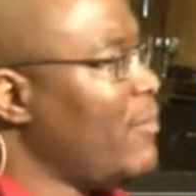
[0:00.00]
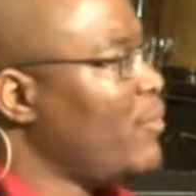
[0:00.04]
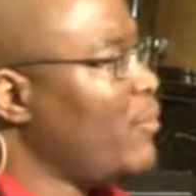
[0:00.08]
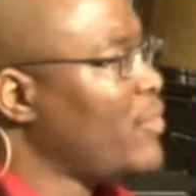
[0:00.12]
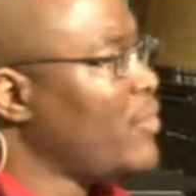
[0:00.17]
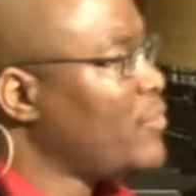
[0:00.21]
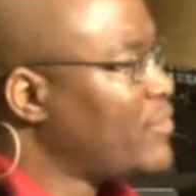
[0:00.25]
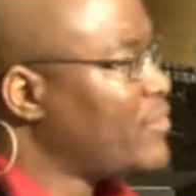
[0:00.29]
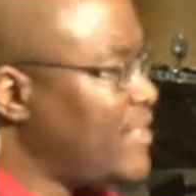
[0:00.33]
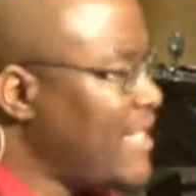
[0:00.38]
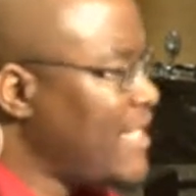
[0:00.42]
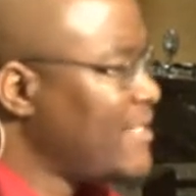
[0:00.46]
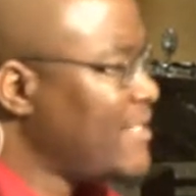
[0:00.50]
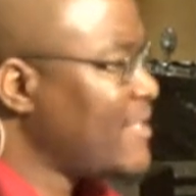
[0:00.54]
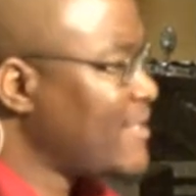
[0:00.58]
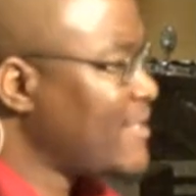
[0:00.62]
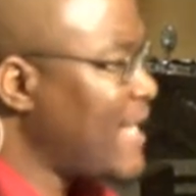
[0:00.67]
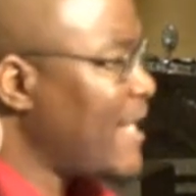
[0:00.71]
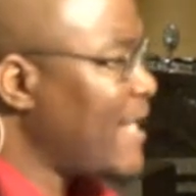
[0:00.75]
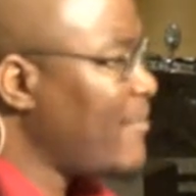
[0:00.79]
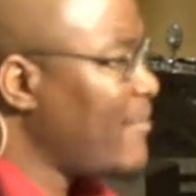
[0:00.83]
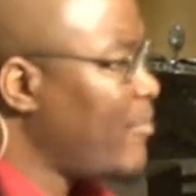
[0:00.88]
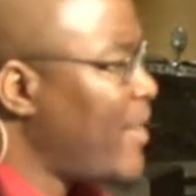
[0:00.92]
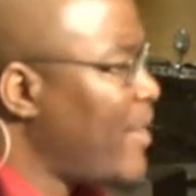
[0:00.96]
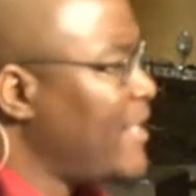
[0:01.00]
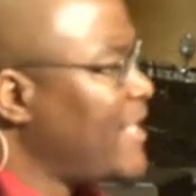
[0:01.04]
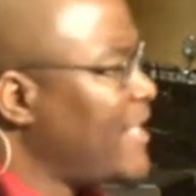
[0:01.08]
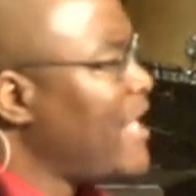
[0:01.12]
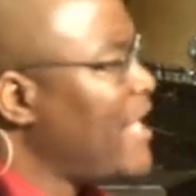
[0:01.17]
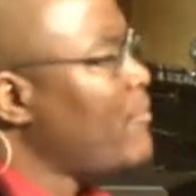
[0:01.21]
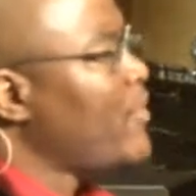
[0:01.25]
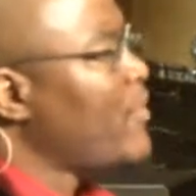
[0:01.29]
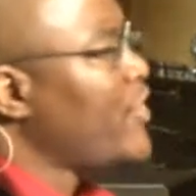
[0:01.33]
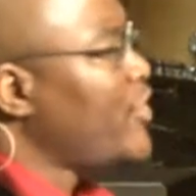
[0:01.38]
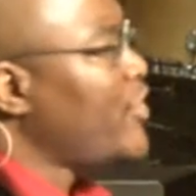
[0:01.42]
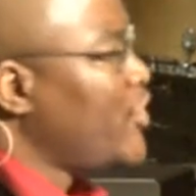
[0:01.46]
Will you teach us how to pray?
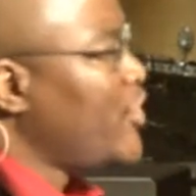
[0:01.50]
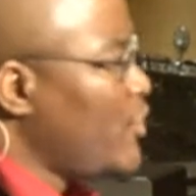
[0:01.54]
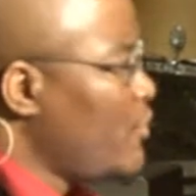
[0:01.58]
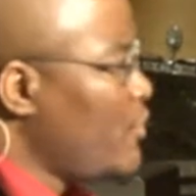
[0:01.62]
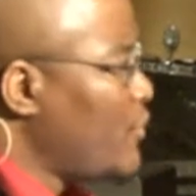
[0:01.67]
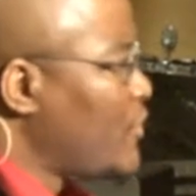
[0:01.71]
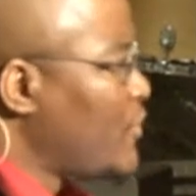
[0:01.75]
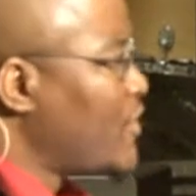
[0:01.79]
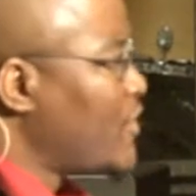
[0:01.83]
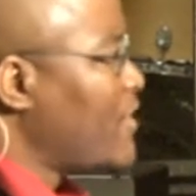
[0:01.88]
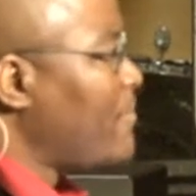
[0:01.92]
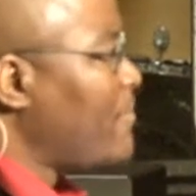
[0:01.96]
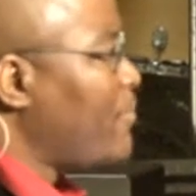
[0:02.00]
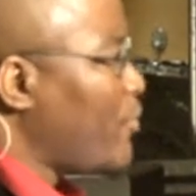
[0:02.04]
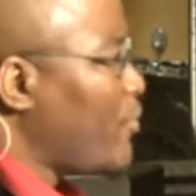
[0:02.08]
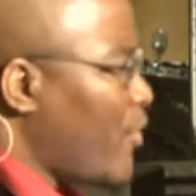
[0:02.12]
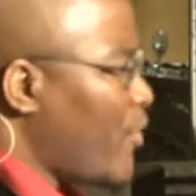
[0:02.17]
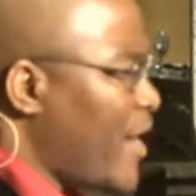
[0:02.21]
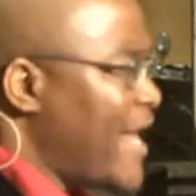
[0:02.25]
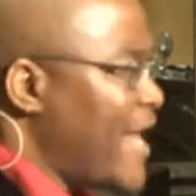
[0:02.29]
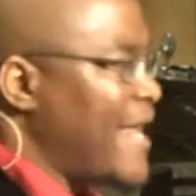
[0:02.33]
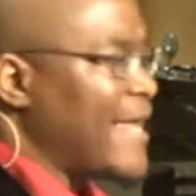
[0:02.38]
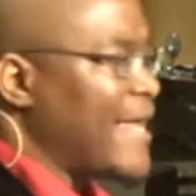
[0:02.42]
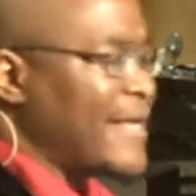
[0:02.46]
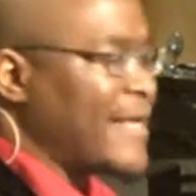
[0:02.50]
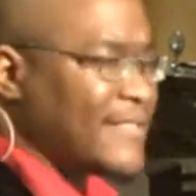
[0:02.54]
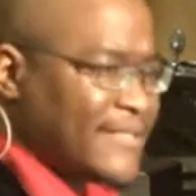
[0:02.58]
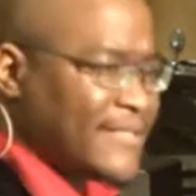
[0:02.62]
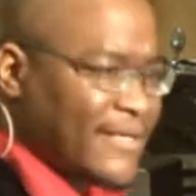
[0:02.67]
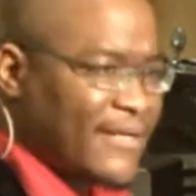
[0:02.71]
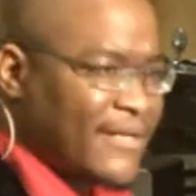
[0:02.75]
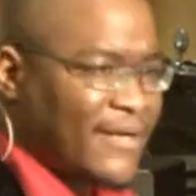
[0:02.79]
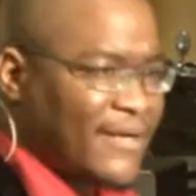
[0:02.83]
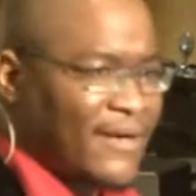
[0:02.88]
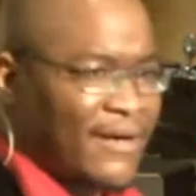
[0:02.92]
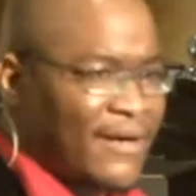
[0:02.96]
They were used to praying in the
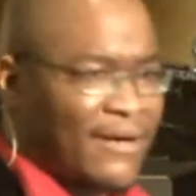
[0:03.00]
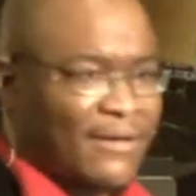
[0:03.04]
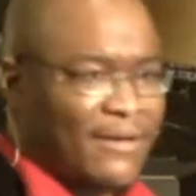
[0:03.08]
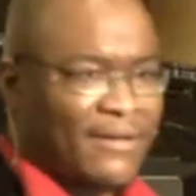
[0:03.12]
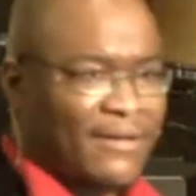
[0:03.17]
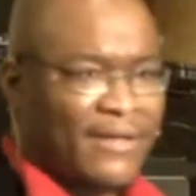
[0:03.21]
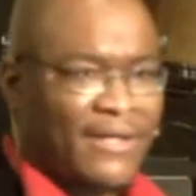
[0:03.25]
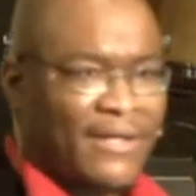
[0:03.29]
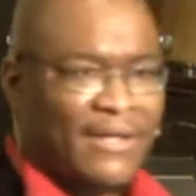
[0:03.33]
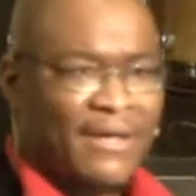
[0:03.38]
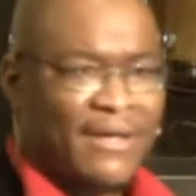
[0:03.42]
synagogue.